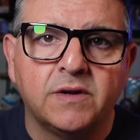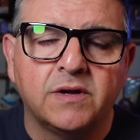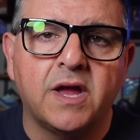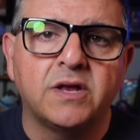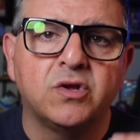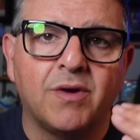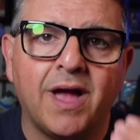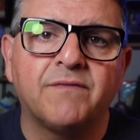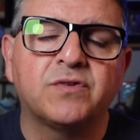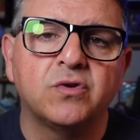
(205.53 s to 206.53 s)
and you
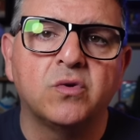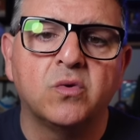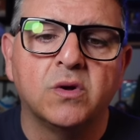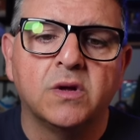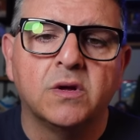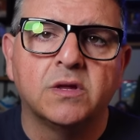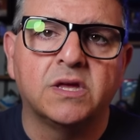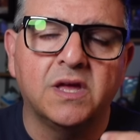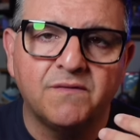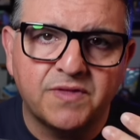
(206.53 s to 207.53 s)
have to
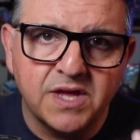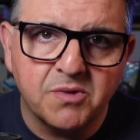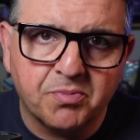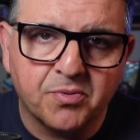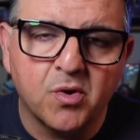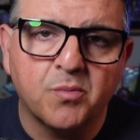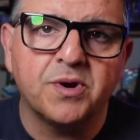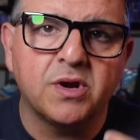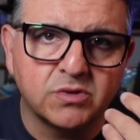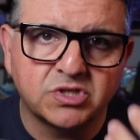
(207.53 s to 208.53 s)
give the
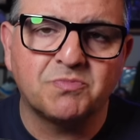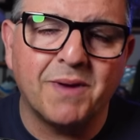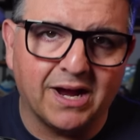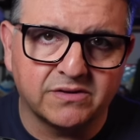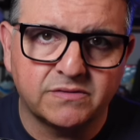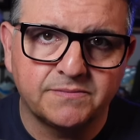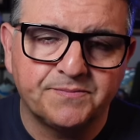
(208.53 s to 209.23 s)
appropriate respect.